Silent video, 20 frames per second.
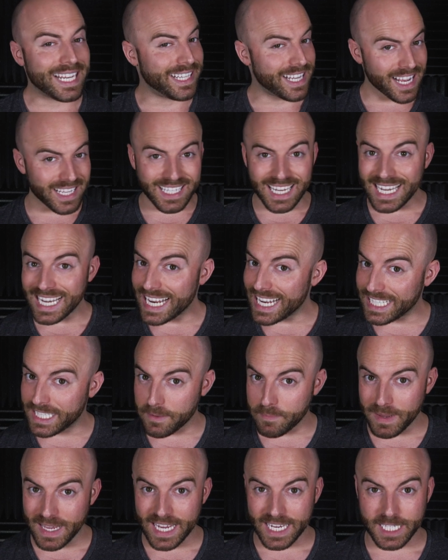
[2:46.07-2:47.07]
It doesn't need
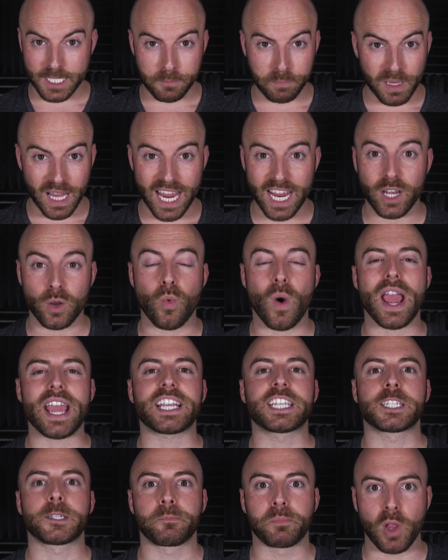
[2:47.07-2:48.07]
to be explained why
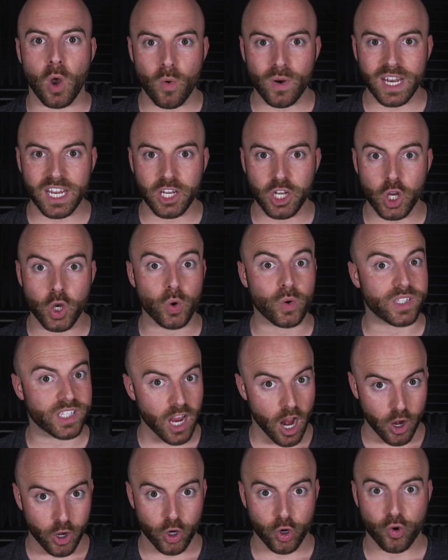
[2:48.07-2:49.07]
exploding nukes
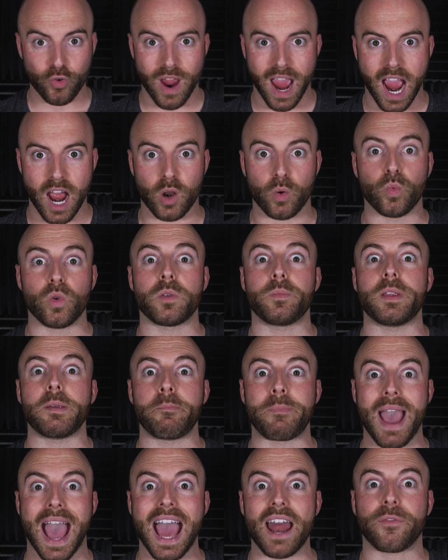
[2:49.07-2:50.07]
underground would be
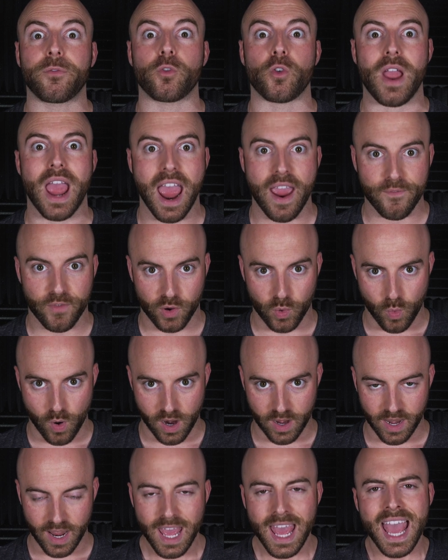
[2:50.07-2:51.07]
bad for
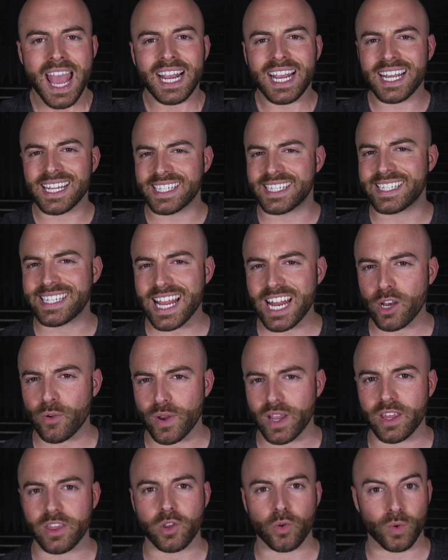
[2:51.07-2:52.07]
everyone,
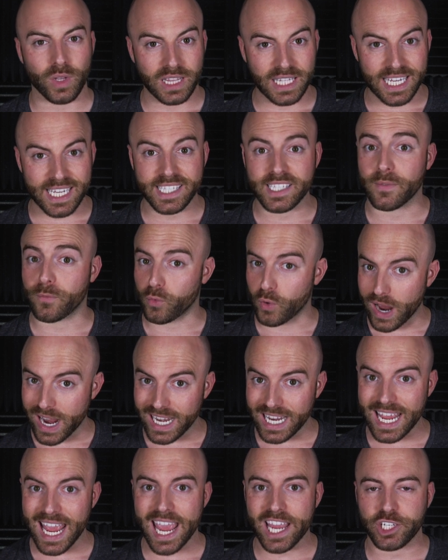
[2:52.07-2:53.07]
considering the release of
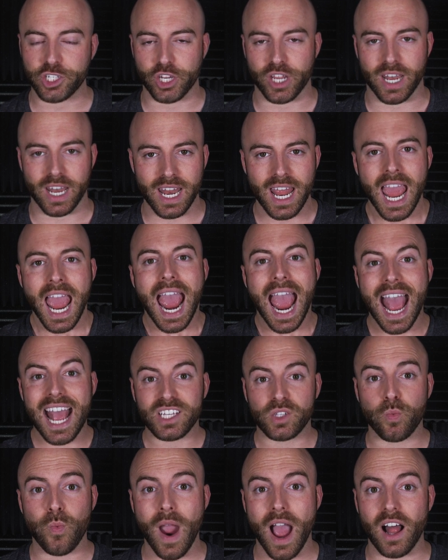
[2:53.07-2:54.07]
radiation
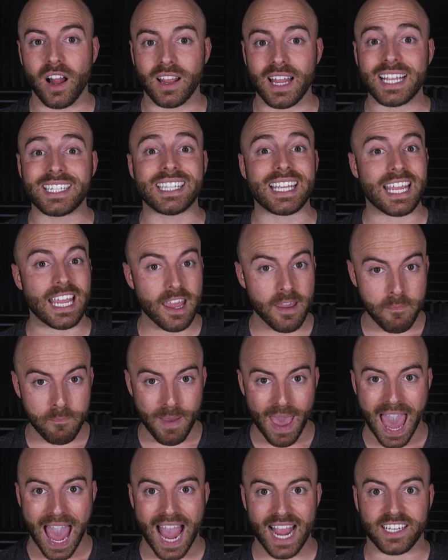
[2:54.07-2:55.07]
as well as the
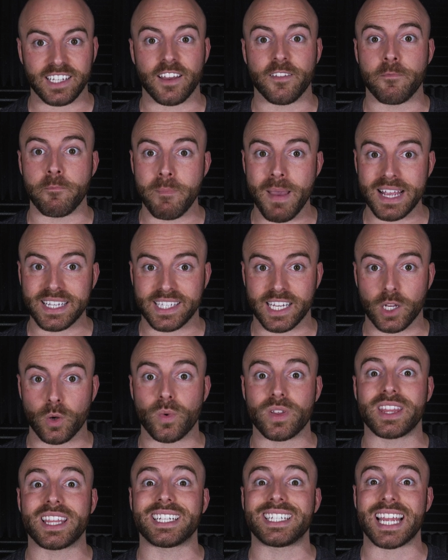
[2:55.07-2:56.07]
impact of messing
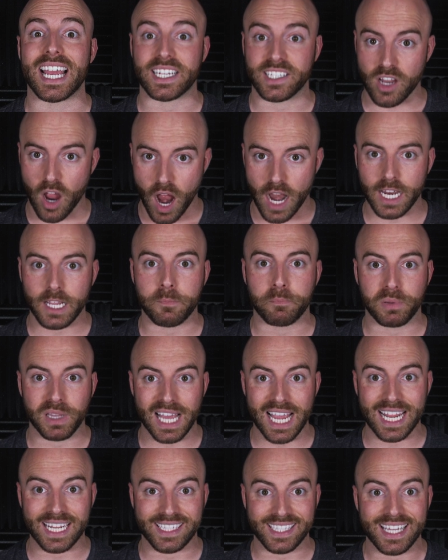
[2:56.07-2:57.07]
with the tectonic
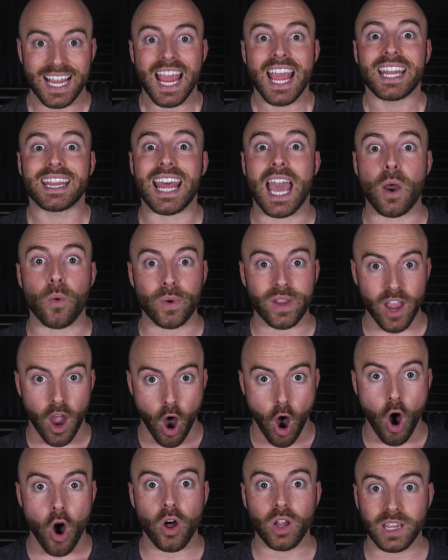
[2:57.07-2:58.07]
plates that we
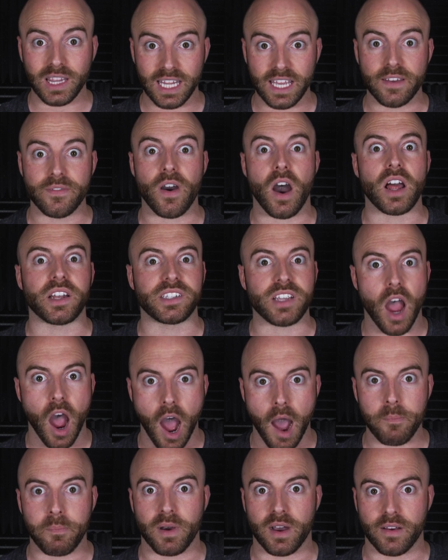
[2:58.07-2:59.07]
all live on
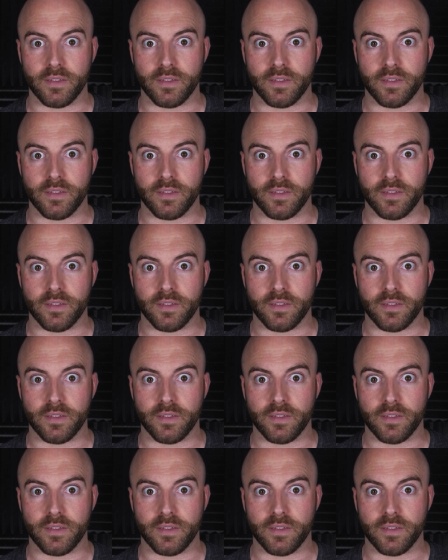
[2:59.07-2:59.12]
top